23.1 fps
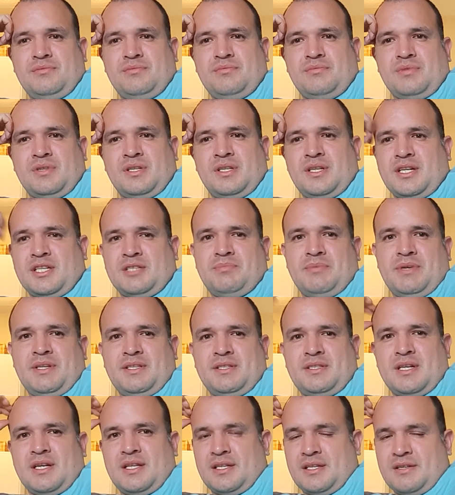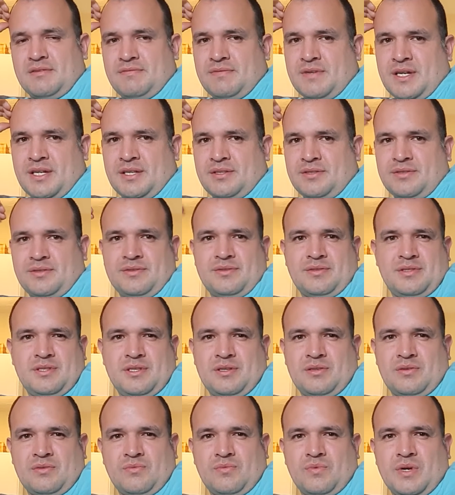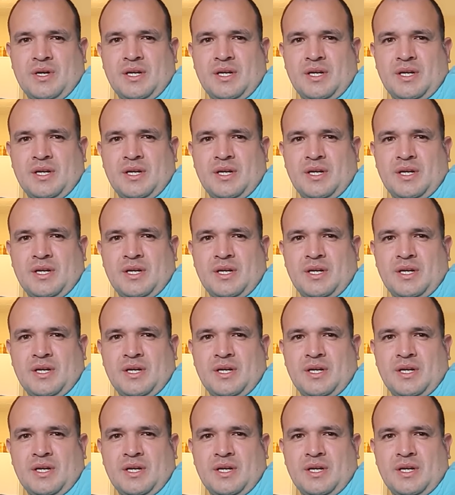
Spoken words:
the Canucks made the Stanley Cup Finals and they were